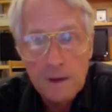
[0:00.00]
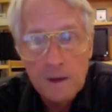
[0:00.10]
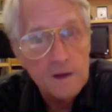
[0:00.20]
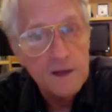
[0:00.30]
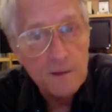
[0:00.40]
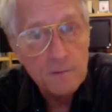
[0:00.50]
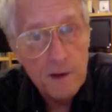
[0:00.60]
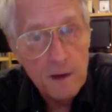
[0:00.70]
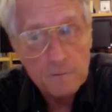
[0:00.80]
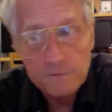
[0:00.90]
He came to my
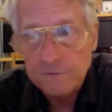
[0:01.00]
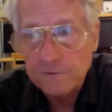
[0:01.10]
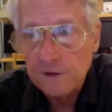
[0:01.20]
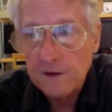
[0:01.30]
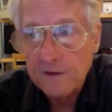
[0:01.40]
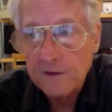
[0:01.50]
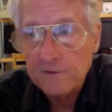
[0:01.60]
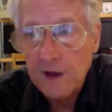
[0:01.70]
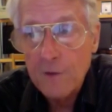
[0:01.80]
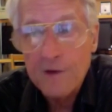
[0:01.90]
house and asked
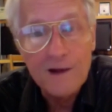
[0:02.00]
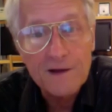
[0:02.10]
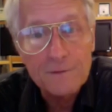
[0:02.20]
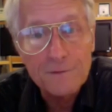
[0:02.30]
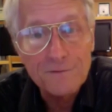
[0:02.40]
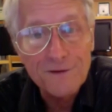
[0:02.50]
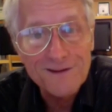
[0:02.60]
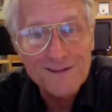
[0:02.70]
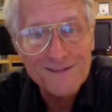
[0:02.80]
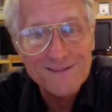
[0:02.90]
how I'd like to be funded.
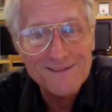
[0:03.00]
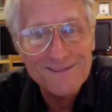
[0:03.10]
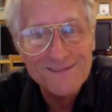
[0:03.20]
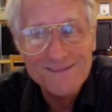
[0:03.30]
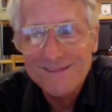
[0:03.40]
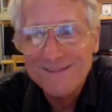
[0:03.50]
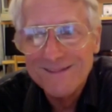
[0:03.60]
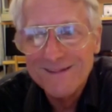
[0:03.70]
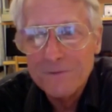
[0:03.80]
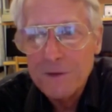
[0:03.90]

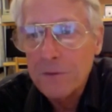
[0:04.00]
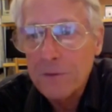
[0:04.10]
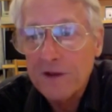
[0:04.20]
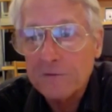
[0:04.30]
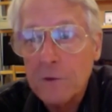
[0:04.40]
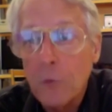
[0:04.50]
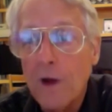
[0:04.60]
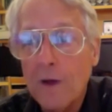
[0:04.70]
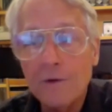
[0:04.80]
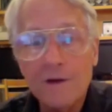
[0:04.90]
People ask me,
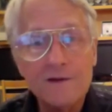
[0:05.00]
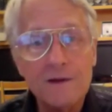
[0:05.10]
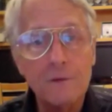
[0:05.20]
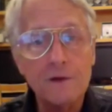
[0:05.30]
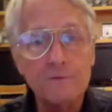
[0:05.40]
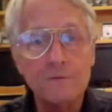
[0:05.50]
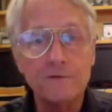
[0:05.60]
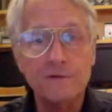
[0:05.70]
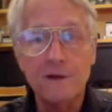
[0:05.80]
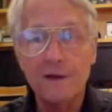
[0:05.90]
why would I take money from the
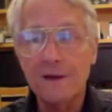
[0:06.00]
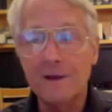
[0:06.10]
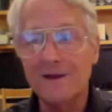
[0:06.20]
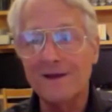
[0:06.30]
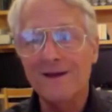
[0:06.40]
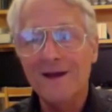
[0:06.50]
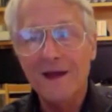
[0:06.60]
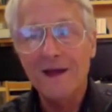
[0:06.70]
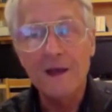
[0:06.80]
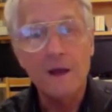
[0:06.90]
CIA?
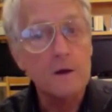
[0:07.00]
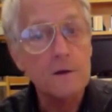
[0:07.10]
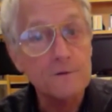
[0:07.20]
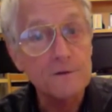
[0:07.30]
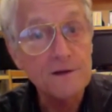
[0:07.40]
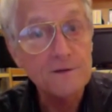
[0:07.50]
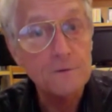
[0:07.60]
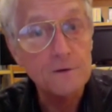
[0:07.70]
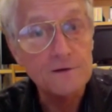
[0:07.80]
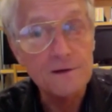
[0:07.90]
Hey, our country needs
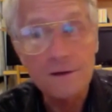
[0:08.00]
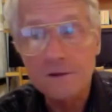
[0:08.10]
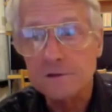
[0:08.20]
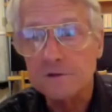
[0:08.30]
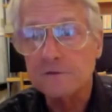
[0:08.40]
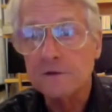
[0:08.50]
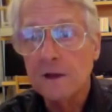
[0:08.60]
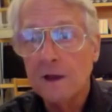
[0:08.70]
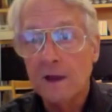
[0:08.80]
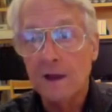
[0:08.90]
good intelligence,
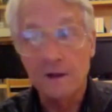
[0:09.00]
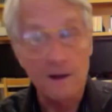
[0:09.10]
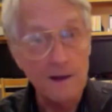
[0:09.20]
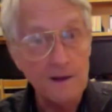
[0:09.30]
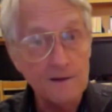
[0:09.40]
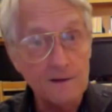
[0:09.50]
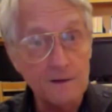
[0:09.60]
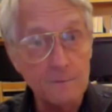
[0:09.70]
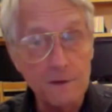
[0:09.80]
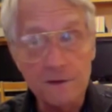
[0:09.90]
and I needed the
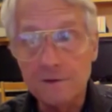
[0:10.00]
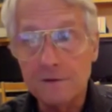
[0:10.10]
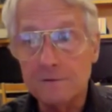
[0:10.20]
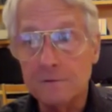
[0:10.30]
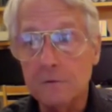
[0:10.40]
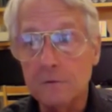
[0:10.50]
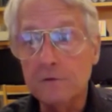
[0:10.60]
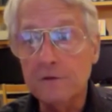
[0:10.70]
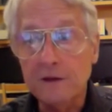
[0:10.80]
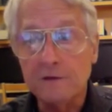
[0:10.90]
money to do good
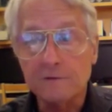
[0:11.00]
things.